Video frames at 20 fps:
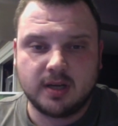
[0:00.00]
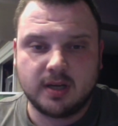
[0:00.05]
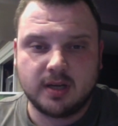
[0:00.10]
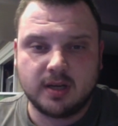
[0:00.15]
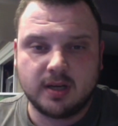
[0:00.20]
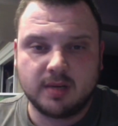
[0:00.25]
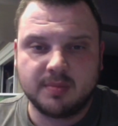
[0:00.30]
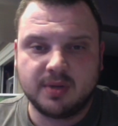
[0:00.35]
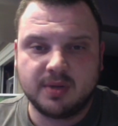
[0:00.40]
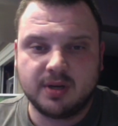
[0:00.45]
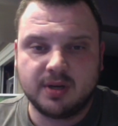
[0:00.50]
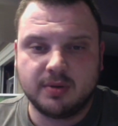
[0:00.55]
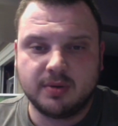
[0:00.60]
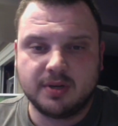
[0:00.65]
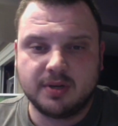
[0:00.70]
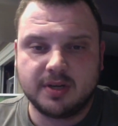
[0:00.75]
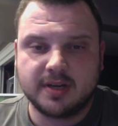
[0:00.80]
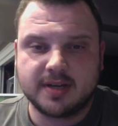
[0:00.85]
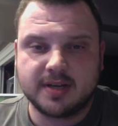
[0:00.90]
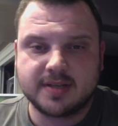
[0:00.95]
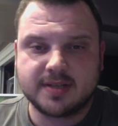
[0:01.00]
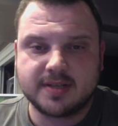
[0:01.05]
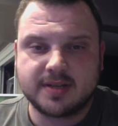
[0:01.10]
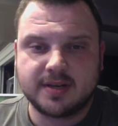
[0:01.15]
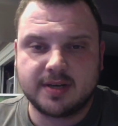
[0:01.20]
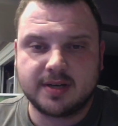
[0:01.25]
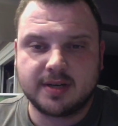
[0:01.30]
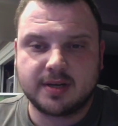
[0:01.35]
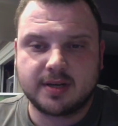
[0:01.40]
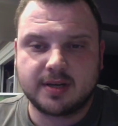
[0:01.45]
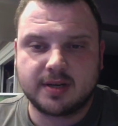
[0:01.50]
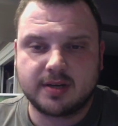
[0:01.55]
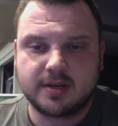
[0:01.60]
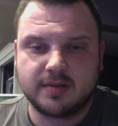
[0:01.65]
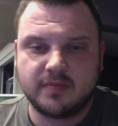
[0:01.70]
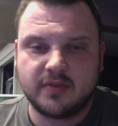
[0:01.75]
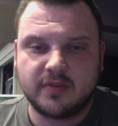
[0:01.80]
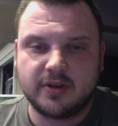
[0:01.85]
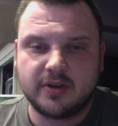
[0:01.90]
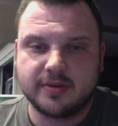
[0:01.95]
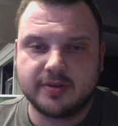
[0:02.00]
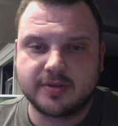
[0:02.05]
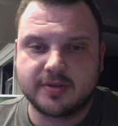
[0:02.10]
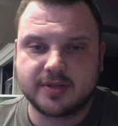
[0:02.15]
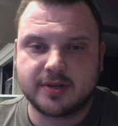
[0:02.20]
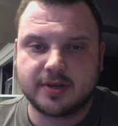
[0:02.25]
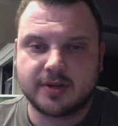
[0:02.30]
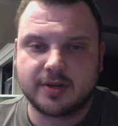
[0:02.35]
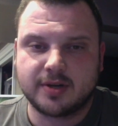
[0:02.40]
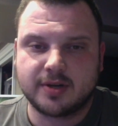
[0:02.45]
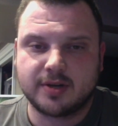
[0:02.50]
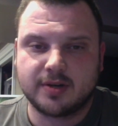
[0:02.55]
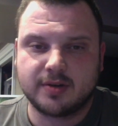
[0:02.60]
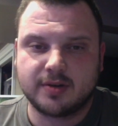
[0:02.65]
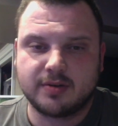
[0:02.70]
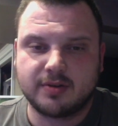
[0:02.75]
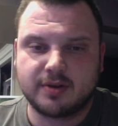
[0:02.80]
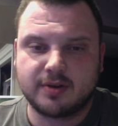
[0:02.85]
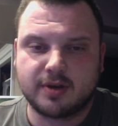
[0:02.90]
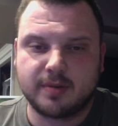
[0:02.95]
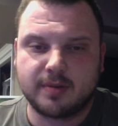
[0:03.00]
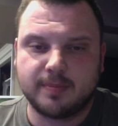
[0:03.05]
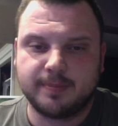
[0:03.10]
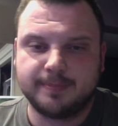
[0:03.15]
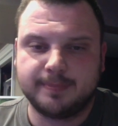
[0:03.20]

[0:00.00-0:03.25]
Let me know what you guys think. Videos are to come.